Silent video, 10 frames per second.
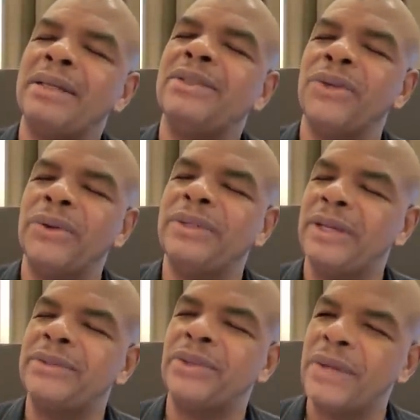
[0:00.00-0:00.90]
I'm going to show,
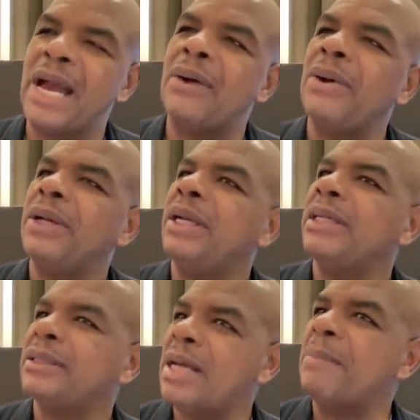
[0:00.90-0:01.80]
to show you how
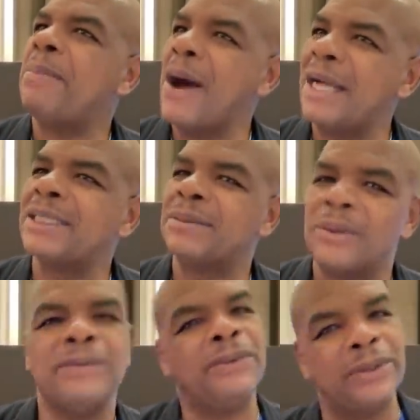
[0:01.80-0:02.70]
it's not
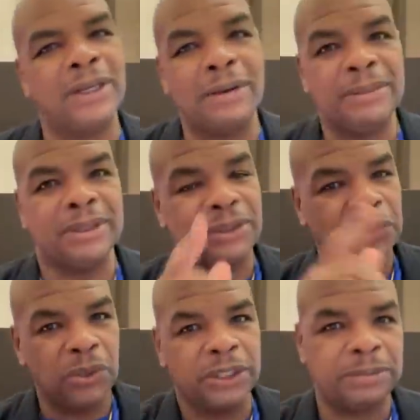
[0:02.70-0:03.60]
possible for a government to
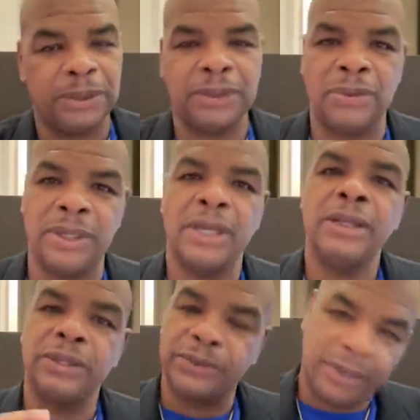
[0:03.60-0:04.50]
crush Bitcoin,
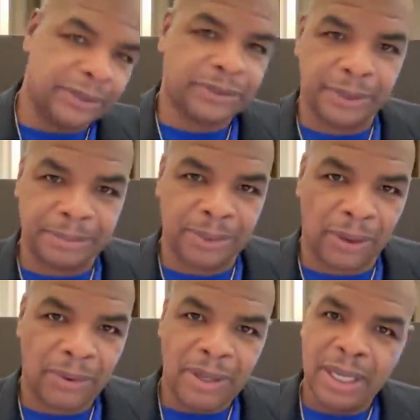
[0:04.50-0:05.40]
to crush
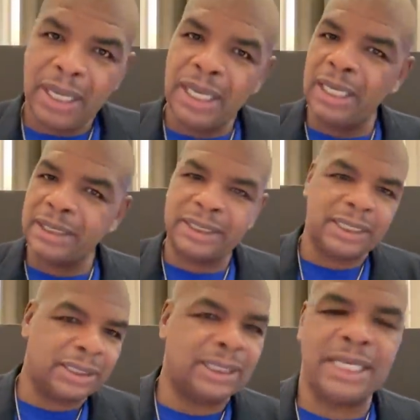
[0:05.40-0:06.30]
crypto. It
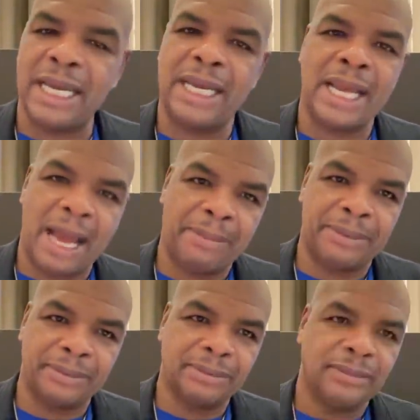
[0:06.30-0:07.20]
just can't
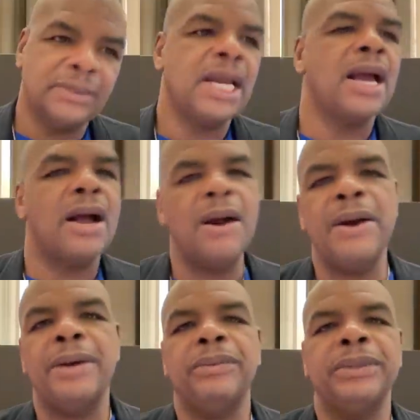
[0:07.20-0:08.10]
happen.
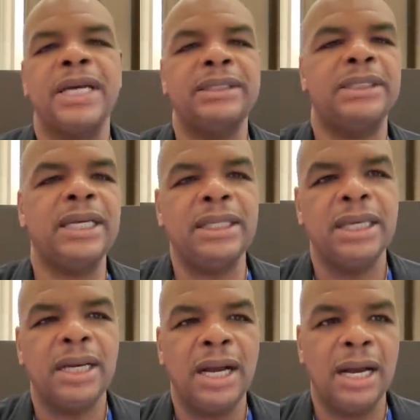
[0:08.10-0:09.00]
All right, with that said,
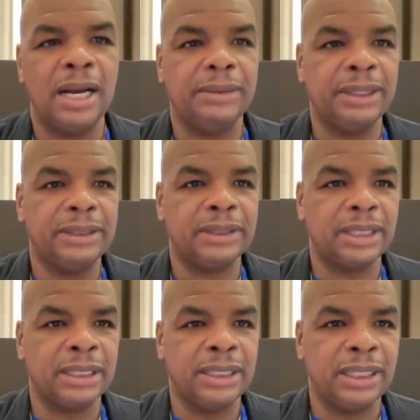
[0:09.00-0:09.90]
uh,
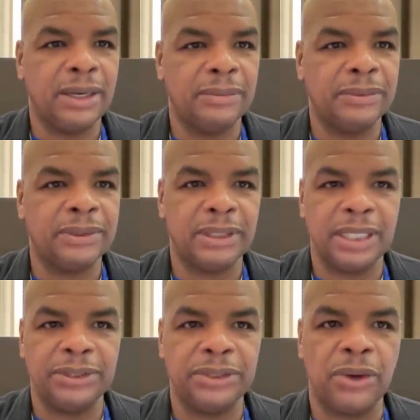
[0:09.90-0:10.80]
let's get on with
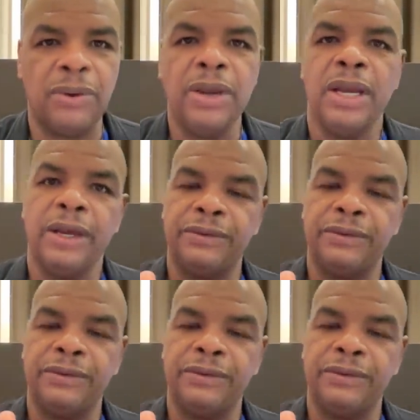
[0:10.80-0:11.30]
today's show.